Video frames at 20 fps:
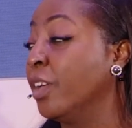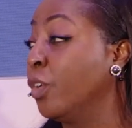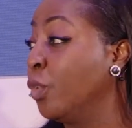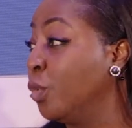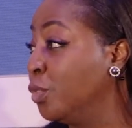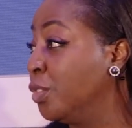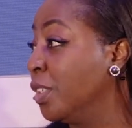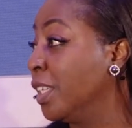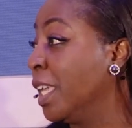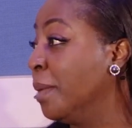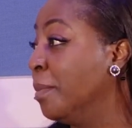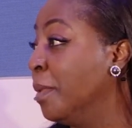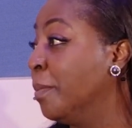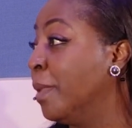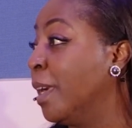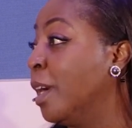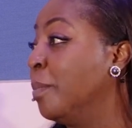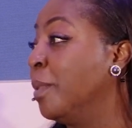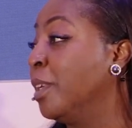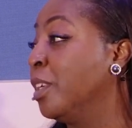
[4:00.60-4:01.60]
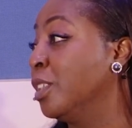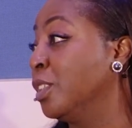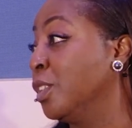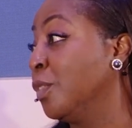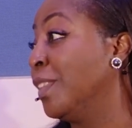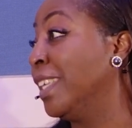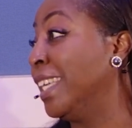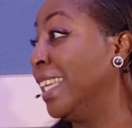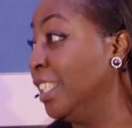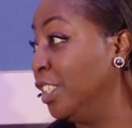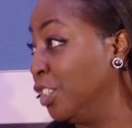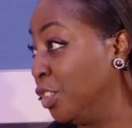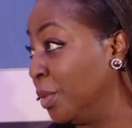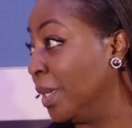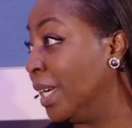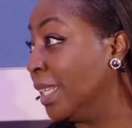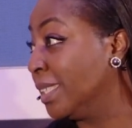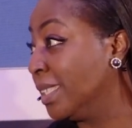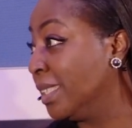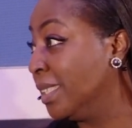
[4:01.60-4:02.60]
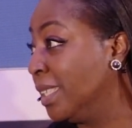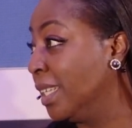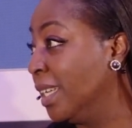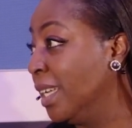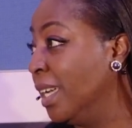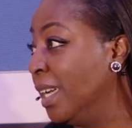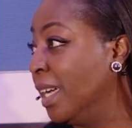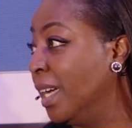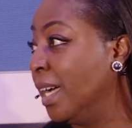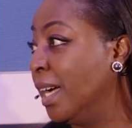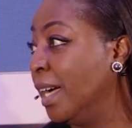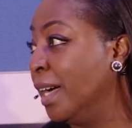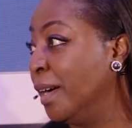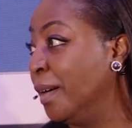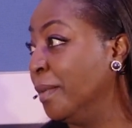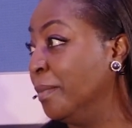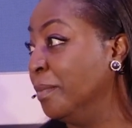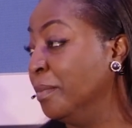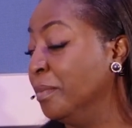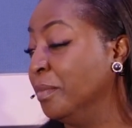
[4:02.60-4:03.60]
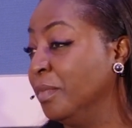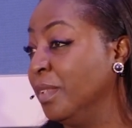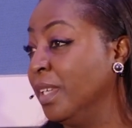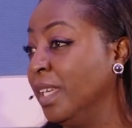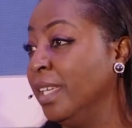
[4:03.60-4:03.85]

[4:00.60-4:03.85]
also came about because of the interest in